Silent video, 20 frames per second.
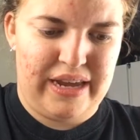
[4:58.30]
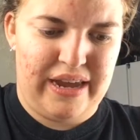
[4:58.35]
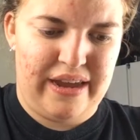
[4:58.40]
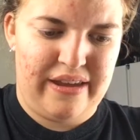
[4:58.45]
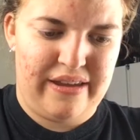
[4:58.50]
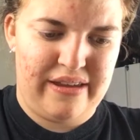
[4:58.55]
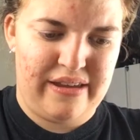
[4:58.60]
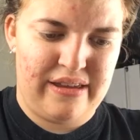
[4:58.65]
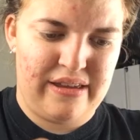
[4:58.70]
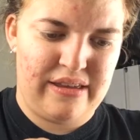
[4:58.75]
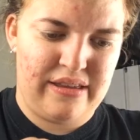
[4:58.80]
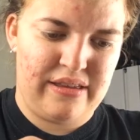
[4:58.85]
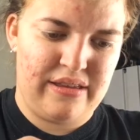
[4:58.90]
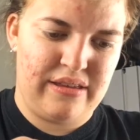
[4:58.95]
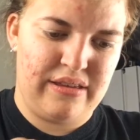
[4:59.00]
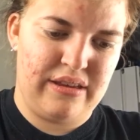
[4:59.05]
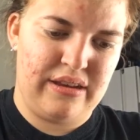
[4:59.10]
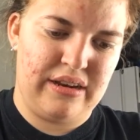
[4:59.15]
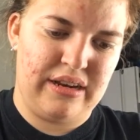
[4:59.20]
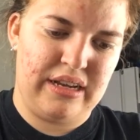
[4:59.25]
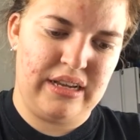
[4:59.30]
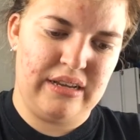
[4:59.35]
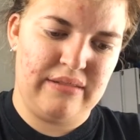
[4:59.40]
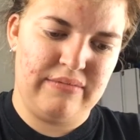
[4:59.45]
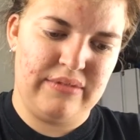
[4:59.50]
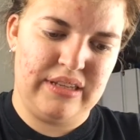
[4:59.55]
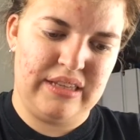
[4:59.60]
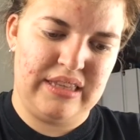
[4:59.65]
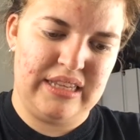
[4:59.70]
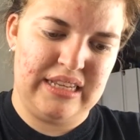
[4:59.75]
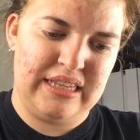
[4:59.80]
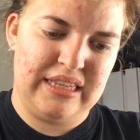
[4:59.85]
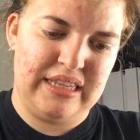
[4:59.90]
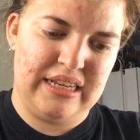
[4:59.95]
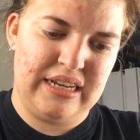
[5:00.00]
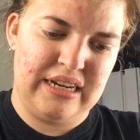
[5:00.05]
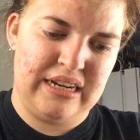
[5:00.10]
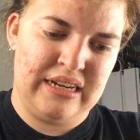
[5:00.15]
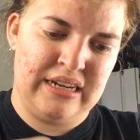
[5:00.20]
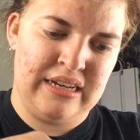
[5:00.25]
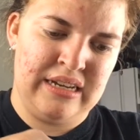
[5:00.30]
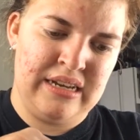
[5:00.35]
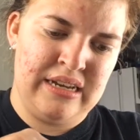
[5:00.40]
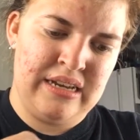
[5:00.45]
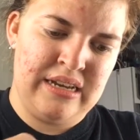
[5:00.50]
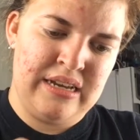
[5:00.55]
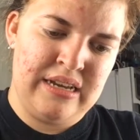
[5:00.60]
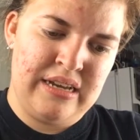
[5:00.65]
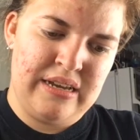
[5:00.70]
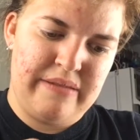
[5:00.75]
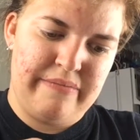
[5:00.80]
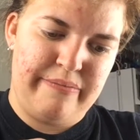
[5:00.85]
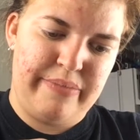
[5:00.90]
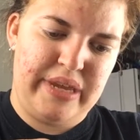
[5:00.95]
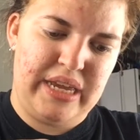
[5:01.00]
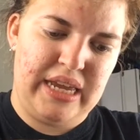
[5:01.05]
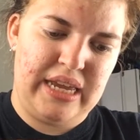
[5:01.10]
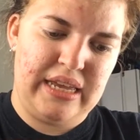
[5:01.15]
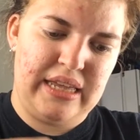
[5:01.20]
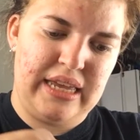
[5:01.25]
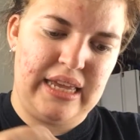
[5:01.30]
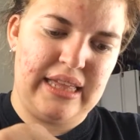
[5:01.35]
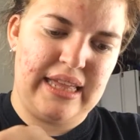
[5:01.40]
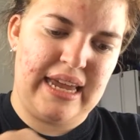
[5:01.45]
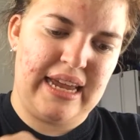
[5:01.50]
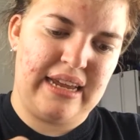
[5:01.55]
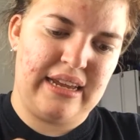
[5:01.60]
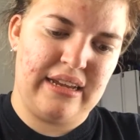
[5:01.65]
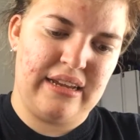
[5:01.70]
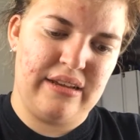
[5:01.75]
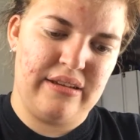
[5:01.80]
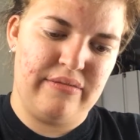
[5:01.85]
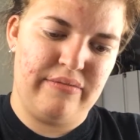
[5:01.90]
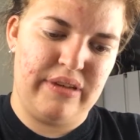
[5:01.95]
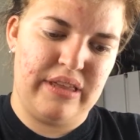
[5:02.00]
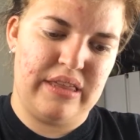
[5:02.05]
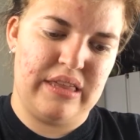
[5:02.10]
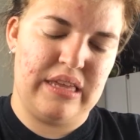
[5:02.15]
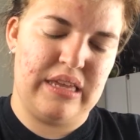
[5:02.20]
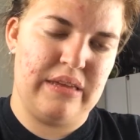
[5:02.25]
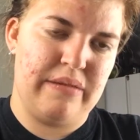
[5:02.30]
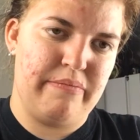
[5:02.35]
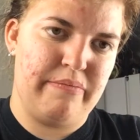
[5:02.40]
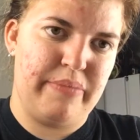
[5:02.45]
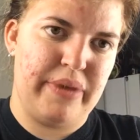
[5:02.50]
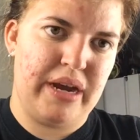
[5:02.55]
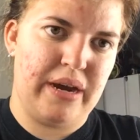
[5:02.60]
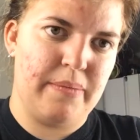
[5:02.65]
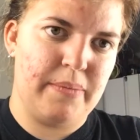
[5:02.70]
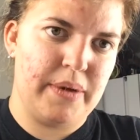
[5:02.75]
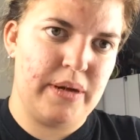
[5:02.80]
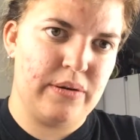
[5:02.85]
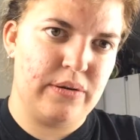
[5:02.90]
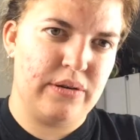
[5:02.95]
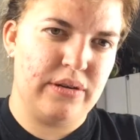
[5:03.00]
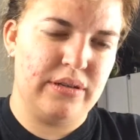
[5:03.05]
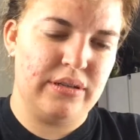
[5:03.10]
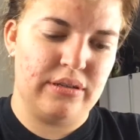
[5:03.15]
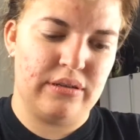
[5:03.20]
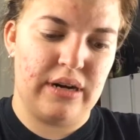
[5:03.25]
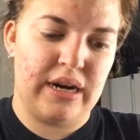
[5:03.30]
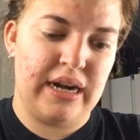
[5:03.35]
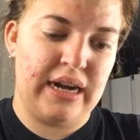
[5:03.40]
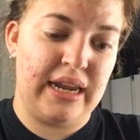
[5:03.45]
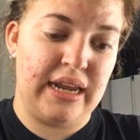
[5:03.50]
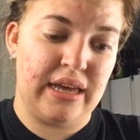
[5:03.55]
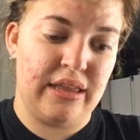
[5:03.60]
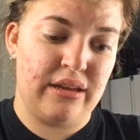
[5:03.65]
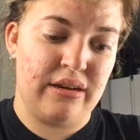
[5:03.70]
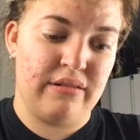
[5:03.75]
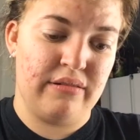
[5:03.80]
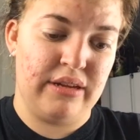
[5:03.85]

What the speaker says: Okay, So it comes with this little peely, like with Bare Minerals or any